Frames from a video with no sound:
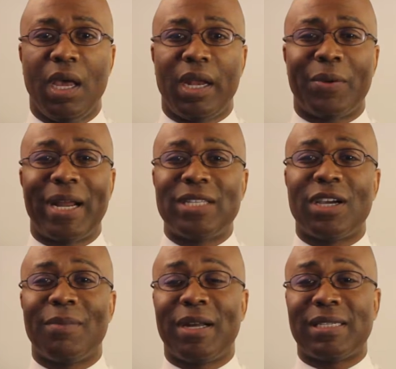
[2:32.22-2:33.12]
And when I talk
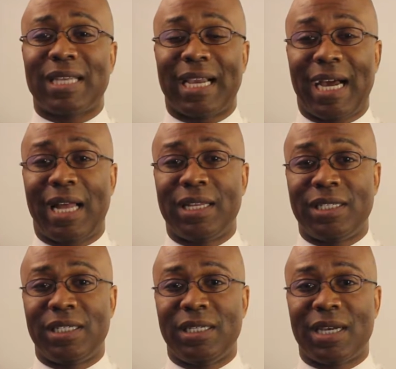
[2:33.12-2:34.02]
about
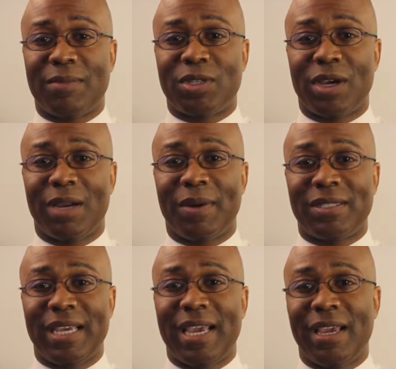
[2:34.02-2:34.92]
psychology, I'm talking about
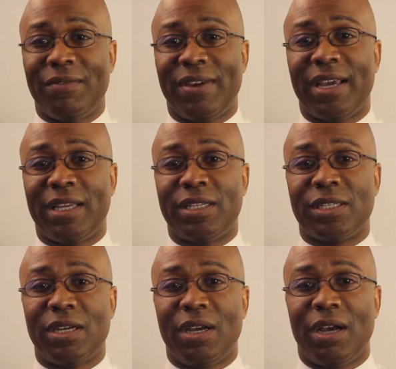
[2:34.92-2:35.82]
taking
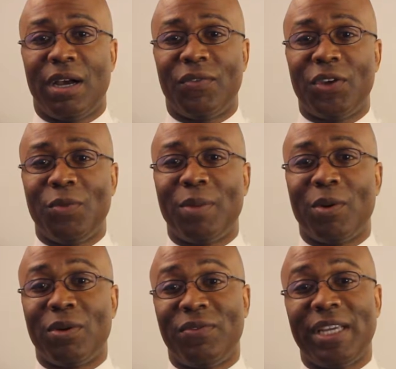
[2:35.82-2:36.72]
advantage of human
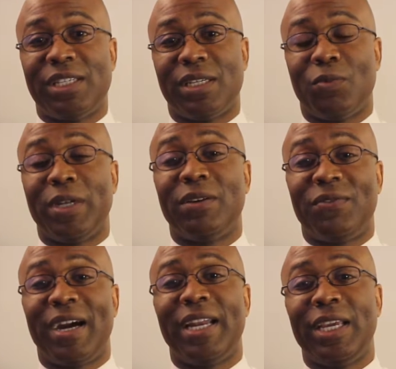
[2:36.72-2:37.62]
motivation when
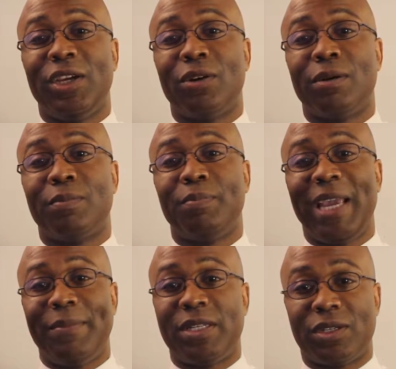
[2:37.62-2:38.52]
defining your
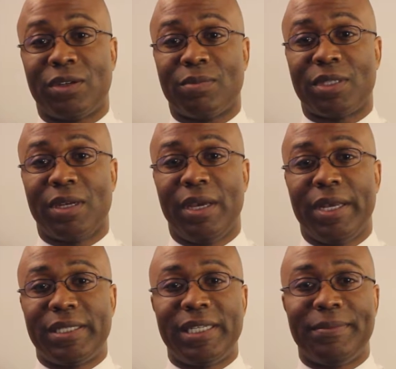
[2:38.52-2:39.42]
payment terms.
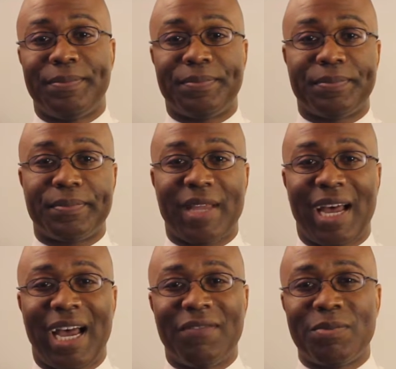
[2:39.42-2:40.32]
See,
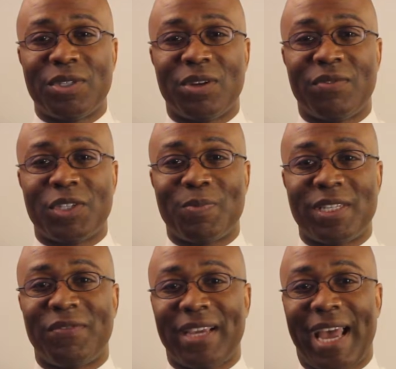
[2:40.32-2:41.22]
I've observed a
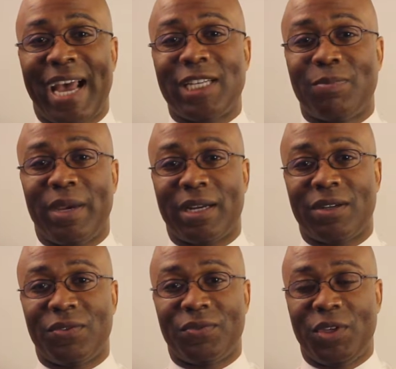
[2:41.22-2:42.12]
specific aspect
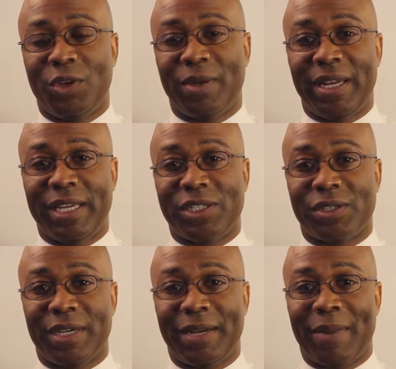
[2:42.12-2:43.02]
of human
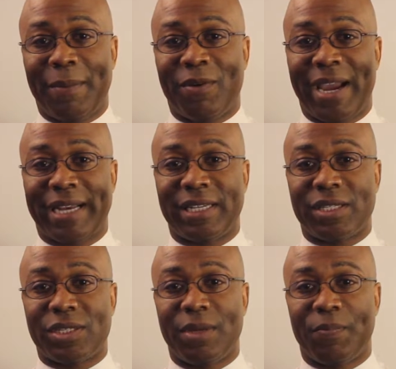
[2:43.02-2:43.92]
nature in my
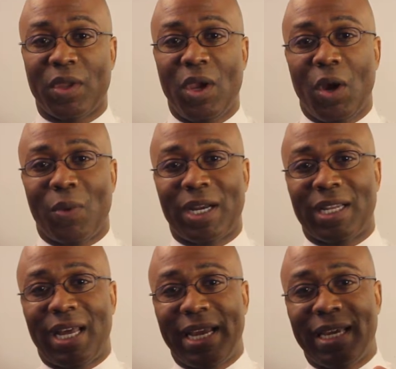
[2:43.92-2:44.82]
practice. When a
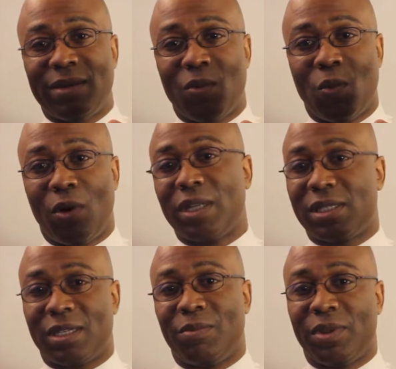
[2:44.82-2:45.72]
client wants
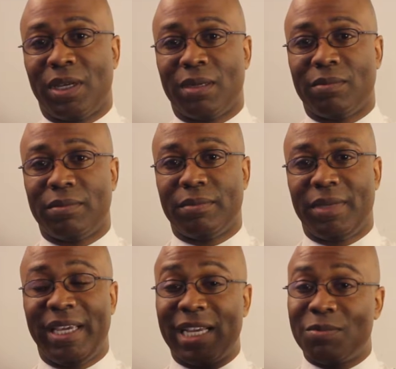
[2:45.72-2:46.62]
something,
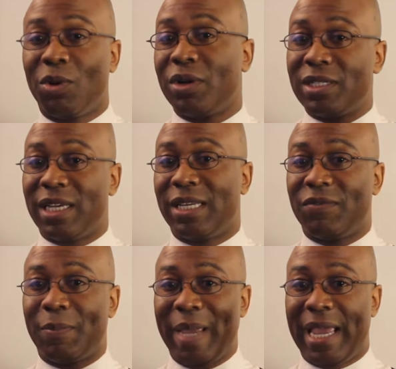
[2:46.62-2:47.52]
he has more incentive
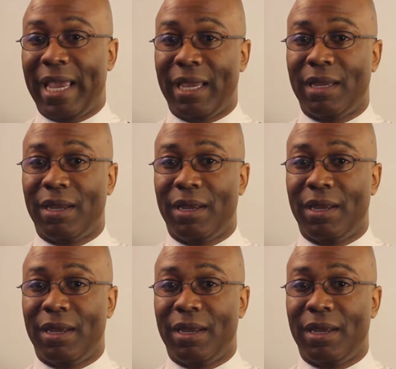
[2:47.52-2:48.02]
to pay.